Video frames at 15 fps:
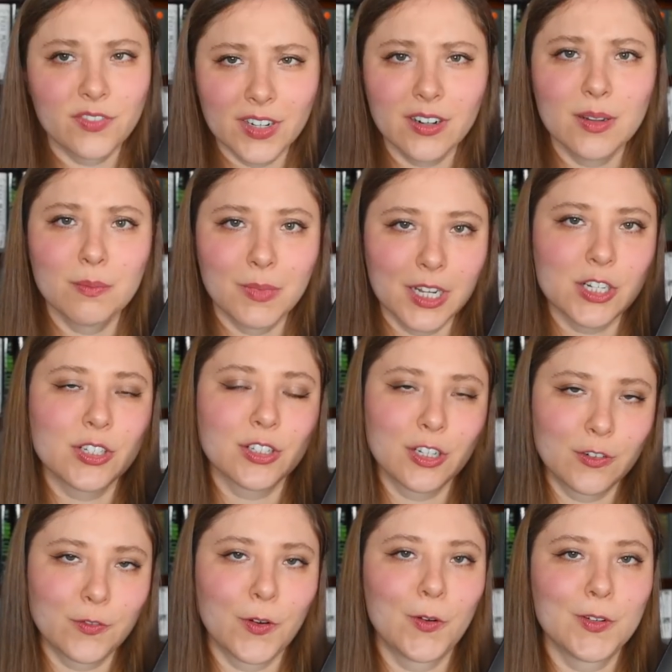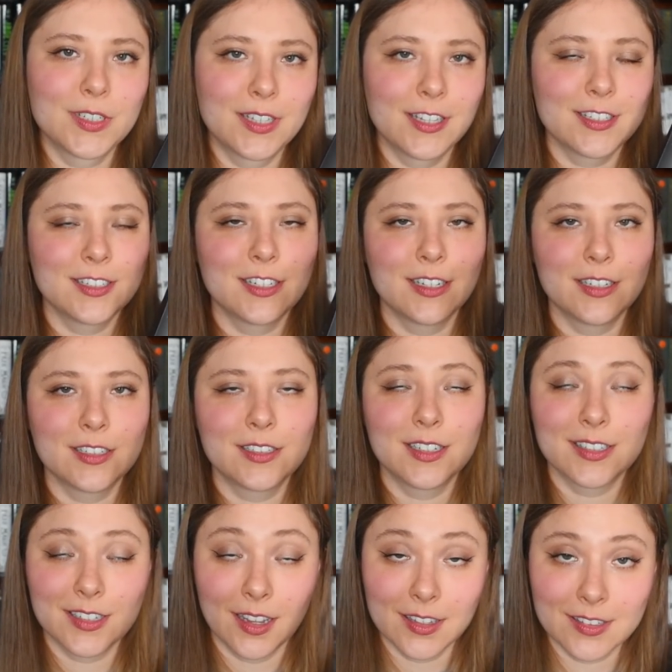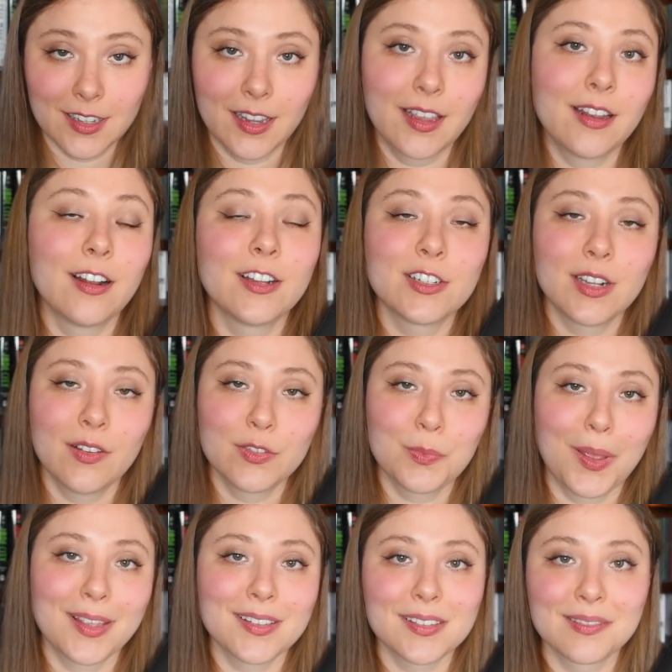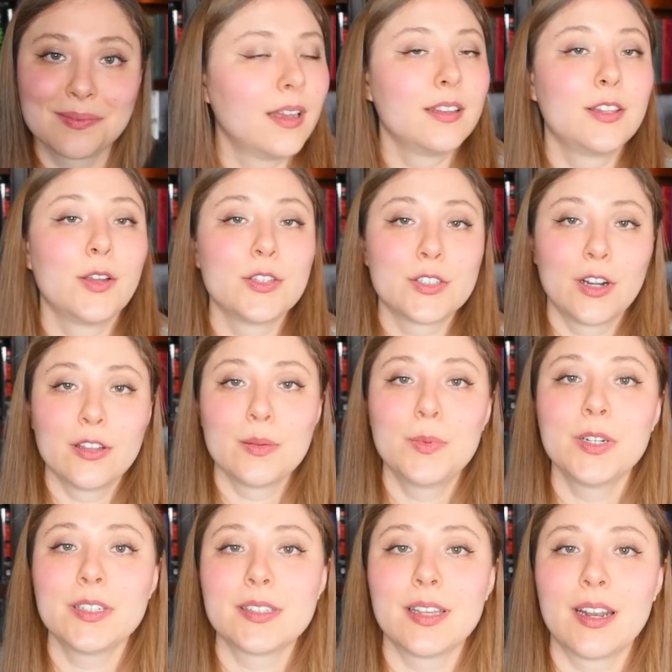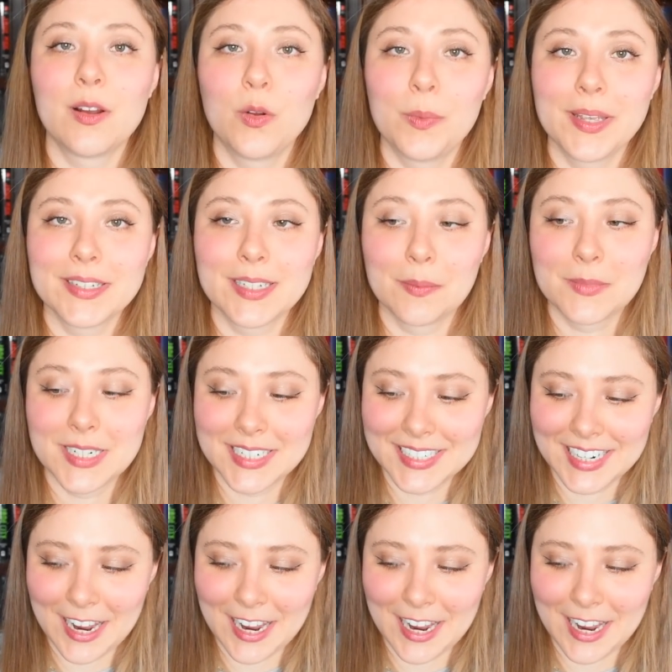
very much looking forward to this and to discussing it on Shelf Space. And those are all the books that I will be attempting to